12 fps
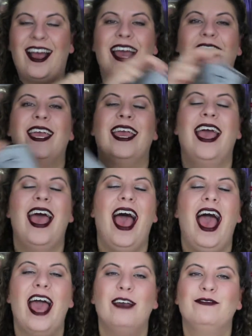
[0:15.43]
I
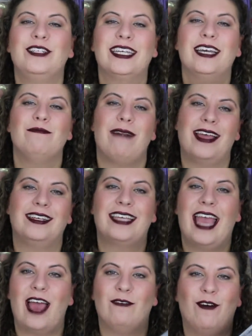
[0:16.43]
have to
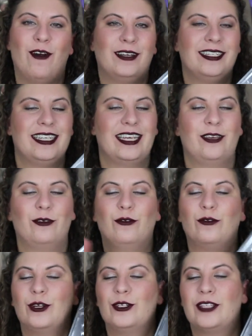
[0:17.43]
commend Kat Von D
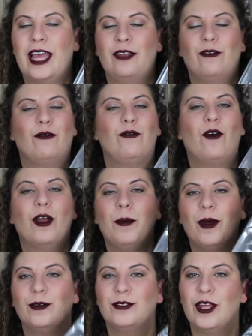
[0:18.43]
first and
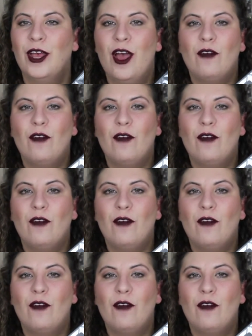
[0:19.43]
foremost